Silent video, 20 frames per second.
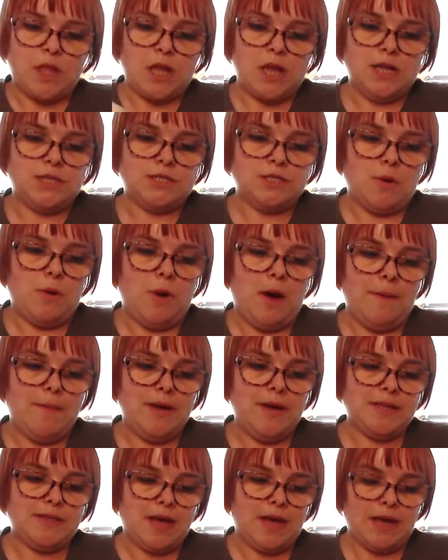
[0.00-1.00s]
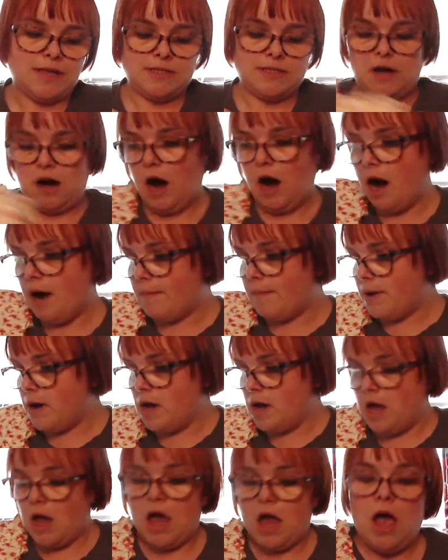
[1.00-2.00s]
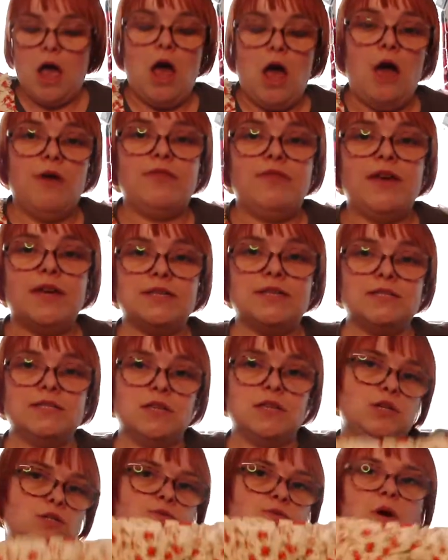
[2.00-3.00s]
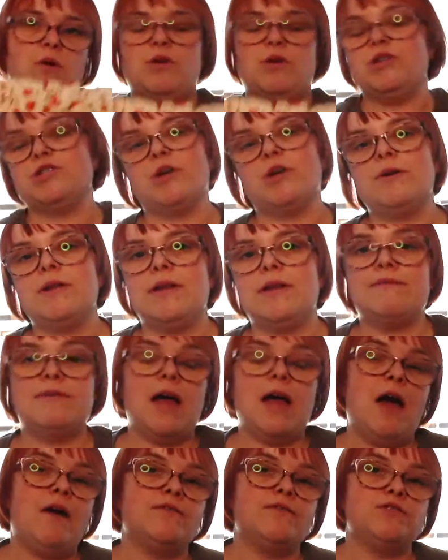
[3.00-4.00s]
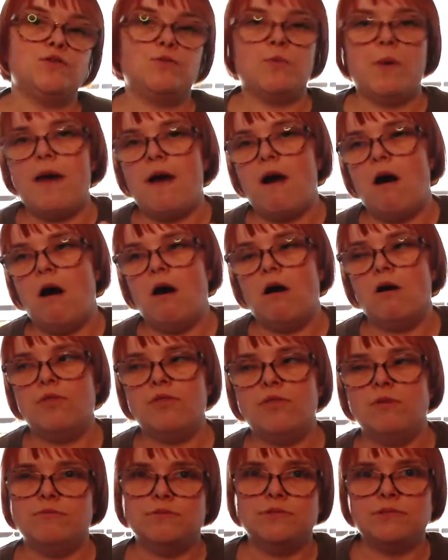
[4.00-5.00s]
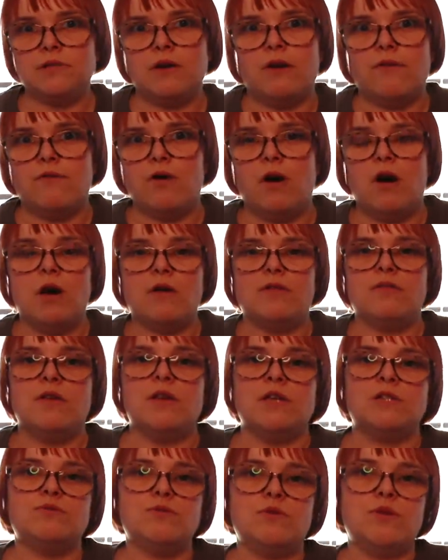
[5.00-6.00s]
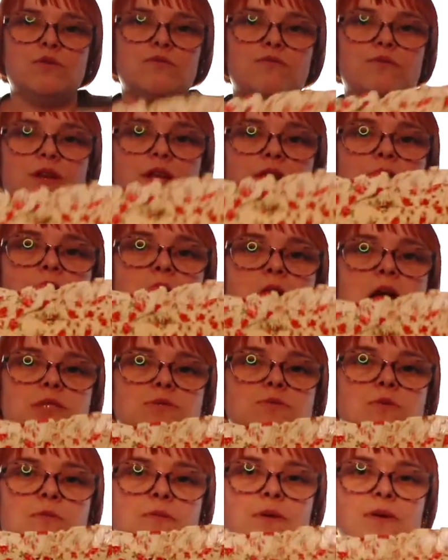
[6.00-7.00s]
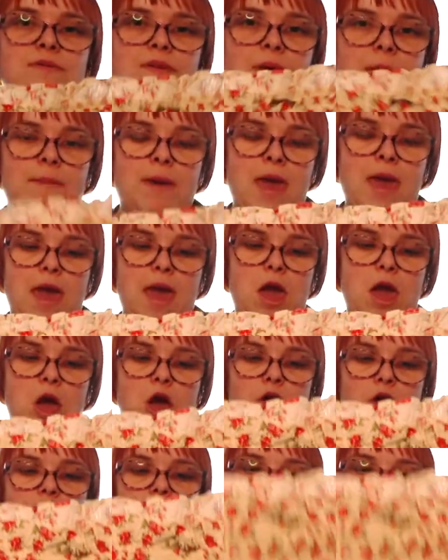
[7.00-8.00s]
So I picked that up. This as well, you don't even have to wear them together. This would look really nice with either a pair of